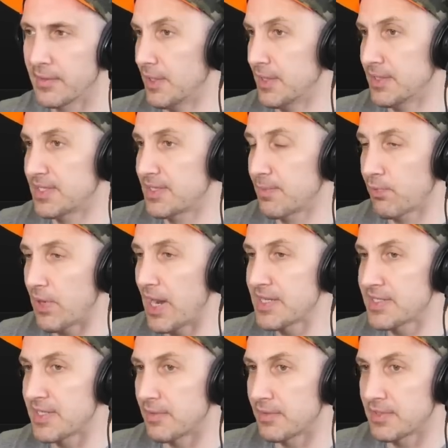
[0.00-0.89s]
It's
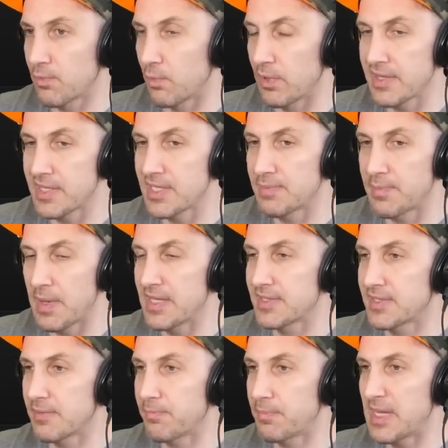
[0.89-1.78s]
surprising. It's one of these
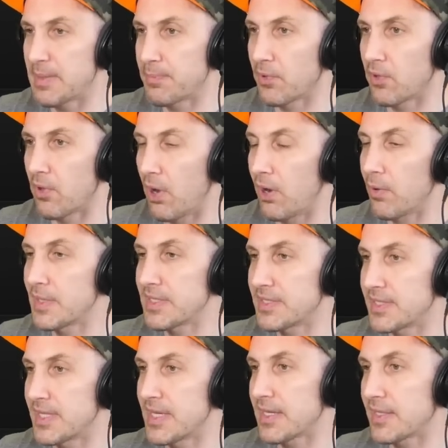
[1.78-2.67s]
bands that people
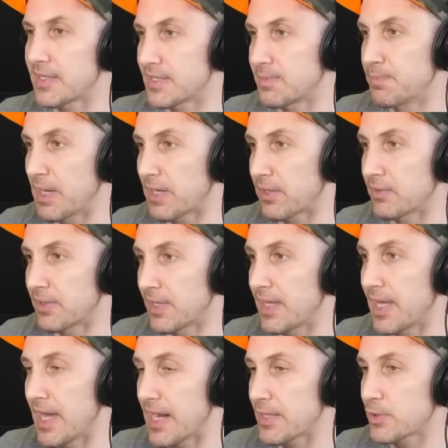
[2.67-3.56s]
always think is bigger
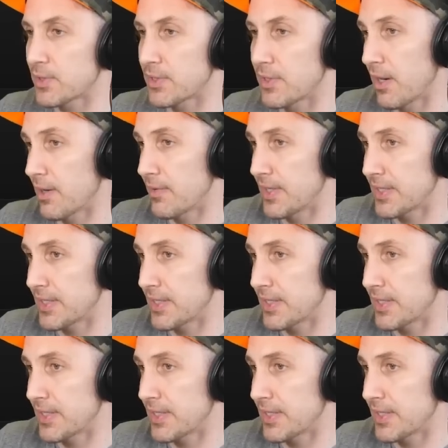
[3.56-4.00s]
than they actually are.